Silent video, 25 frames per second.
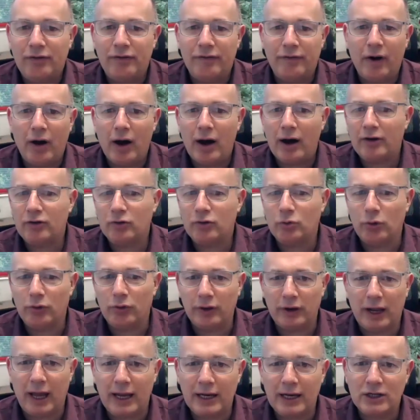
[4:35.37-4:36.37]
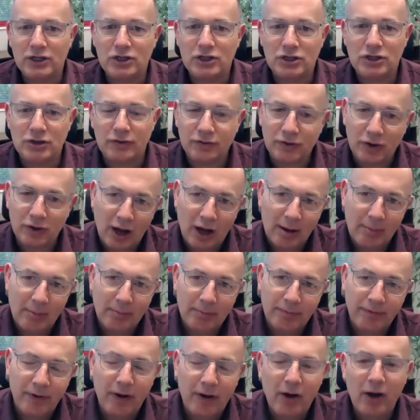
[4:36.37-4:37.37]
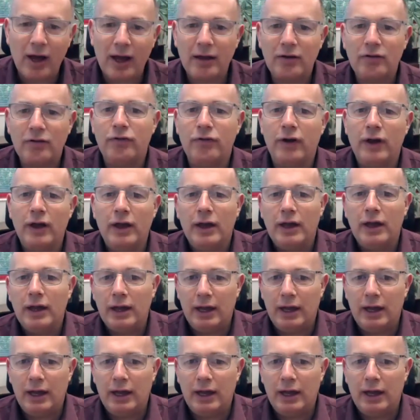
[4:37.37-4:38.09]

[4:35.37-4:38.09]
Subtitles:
a virus with an H of type 5